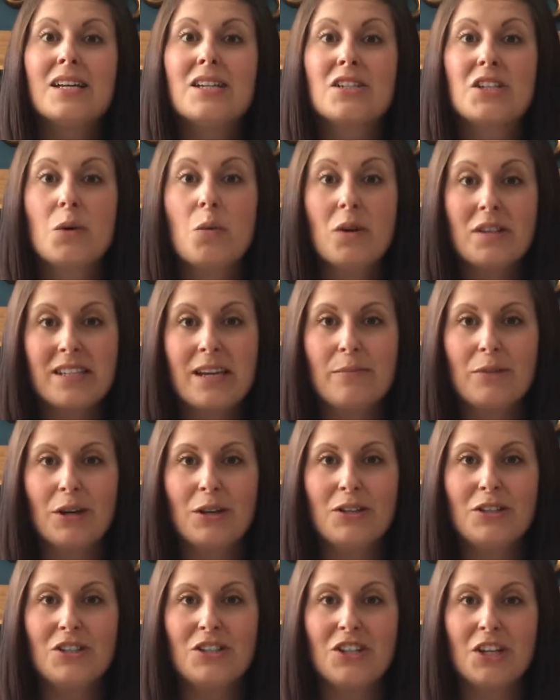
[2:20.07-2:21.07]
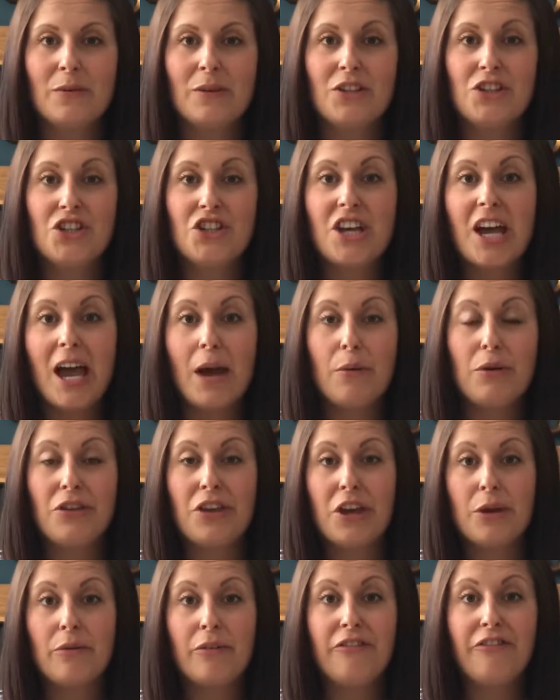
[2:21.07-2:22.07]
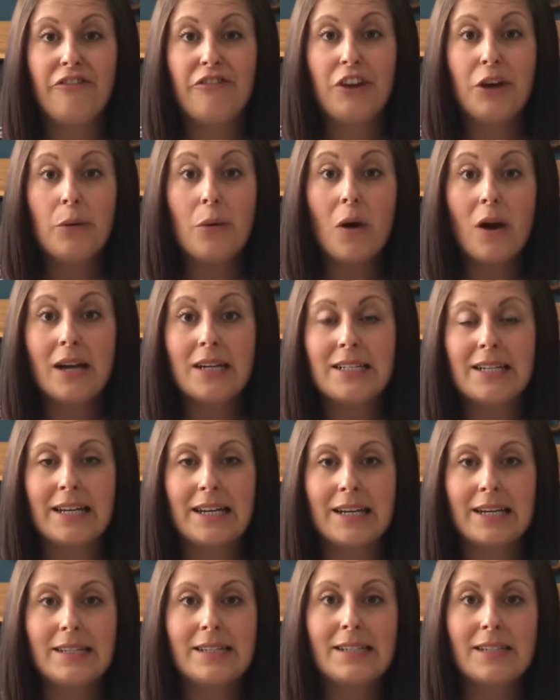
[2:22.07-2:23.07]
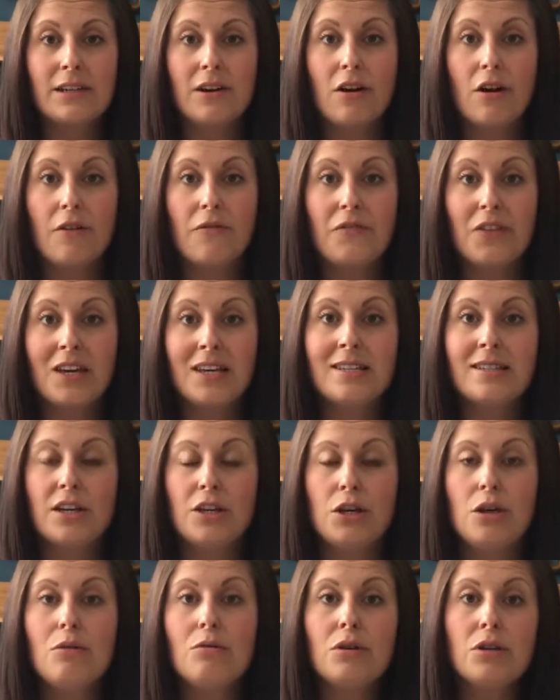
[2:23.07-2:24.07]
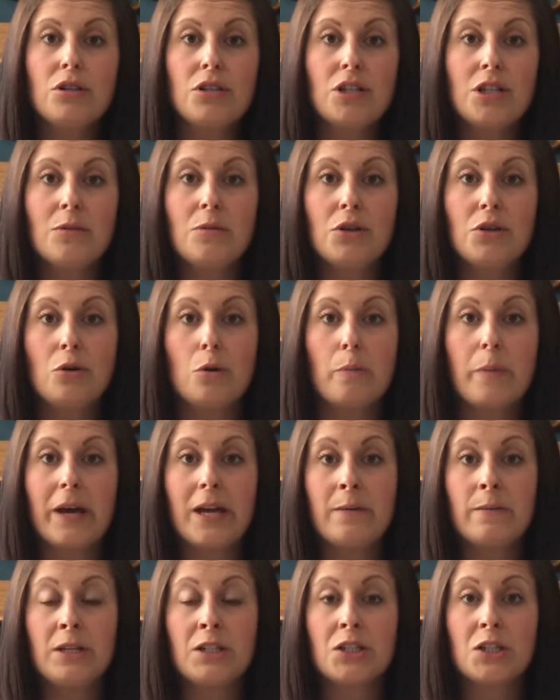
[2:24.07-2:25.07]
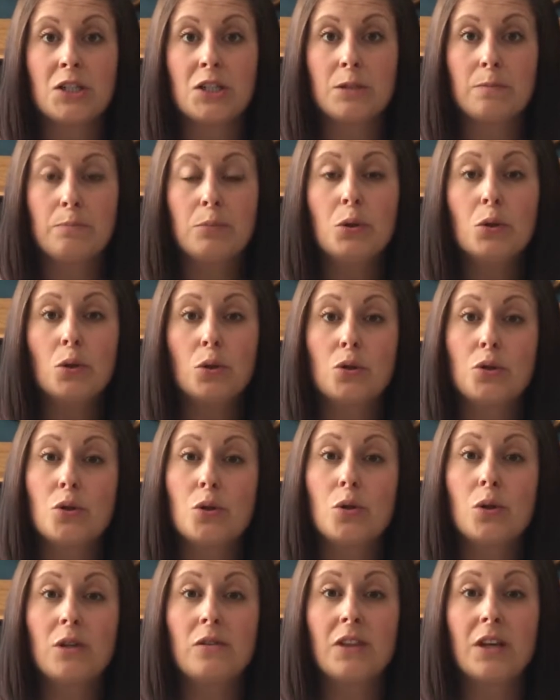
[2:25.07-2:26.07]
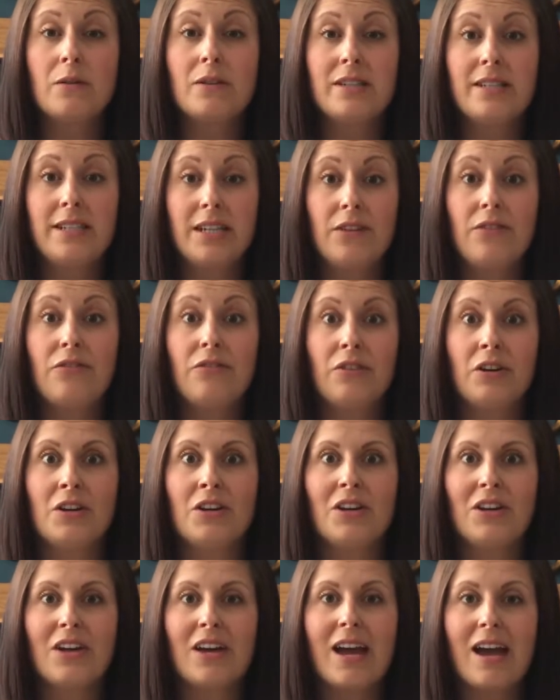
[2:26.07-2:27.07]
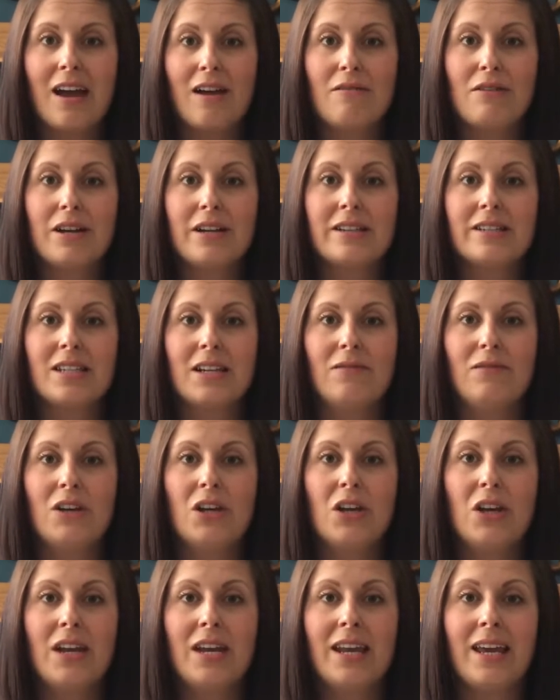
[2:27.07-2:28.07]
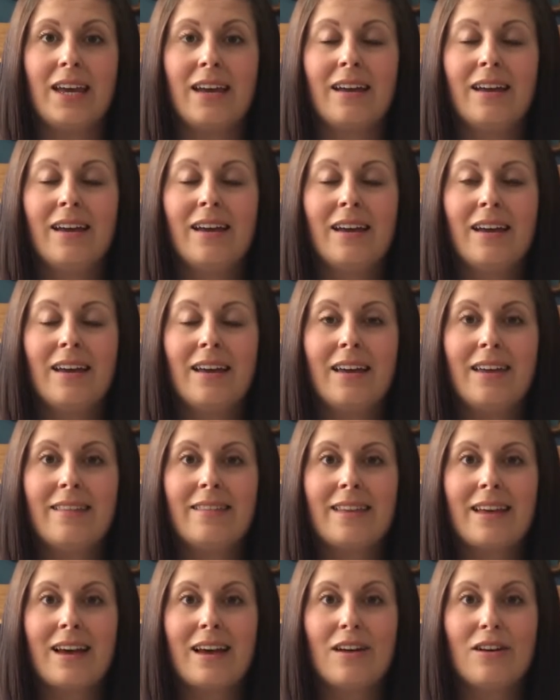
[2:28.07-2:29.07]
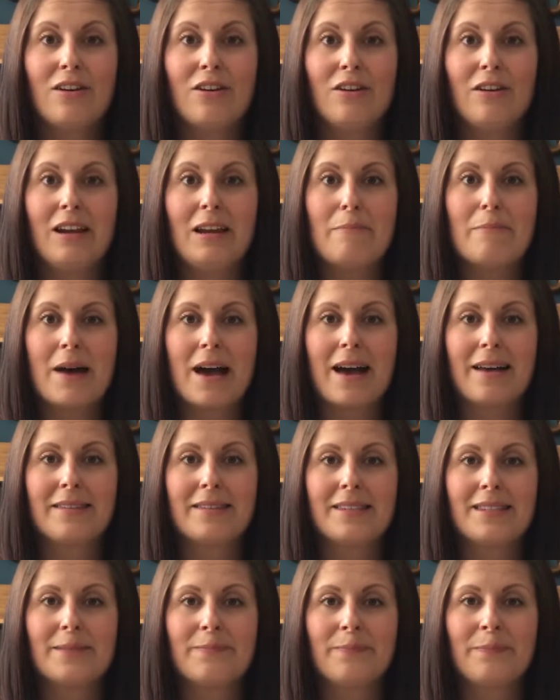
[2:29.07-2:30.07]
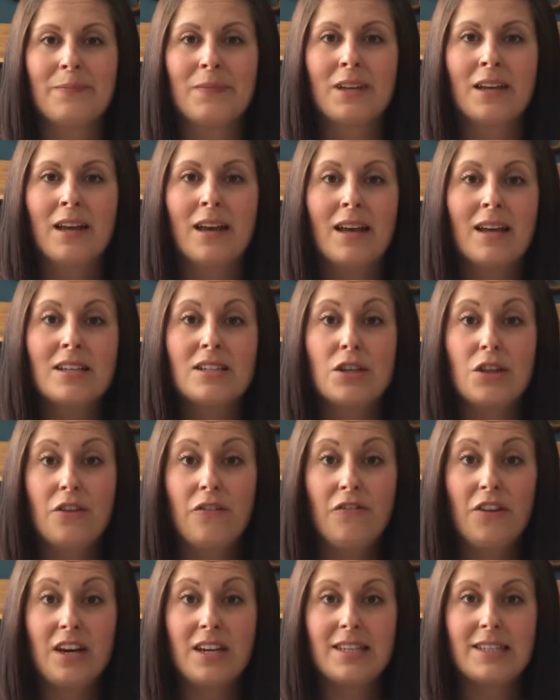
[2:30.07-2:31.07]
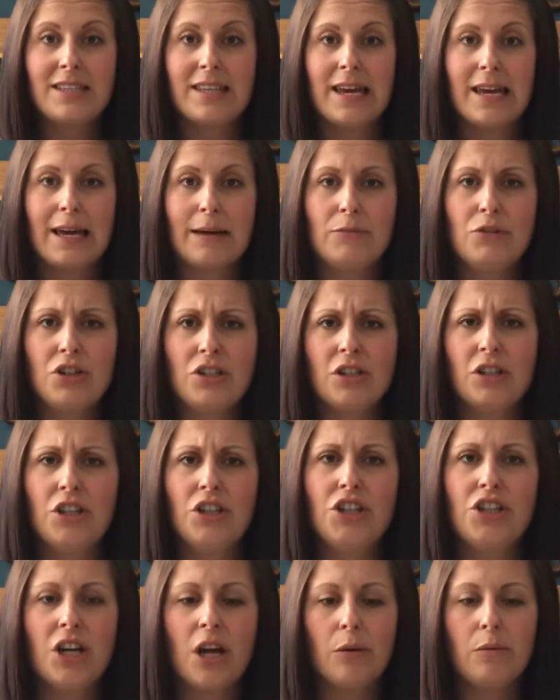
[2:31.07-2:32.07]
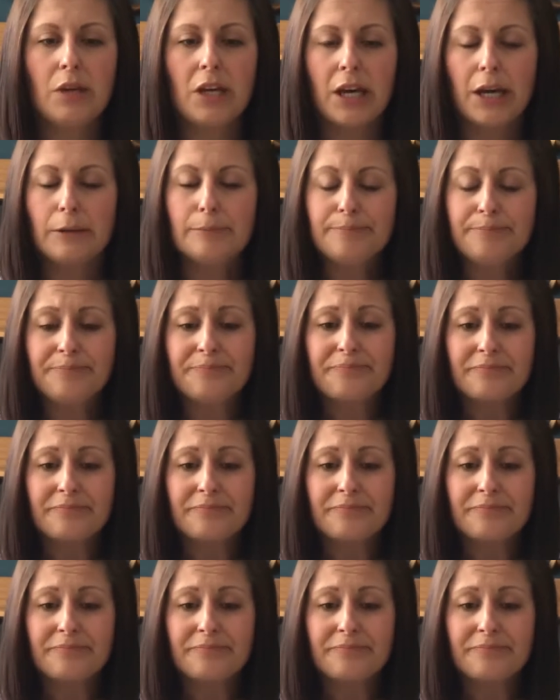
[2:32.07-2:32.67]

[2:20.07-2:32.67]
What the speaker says: So what I'm going to do is share with you a few ideas of things that you can do with your baby to support all of those different areas of learning in their early maths. So the first thing, I'm just going to show you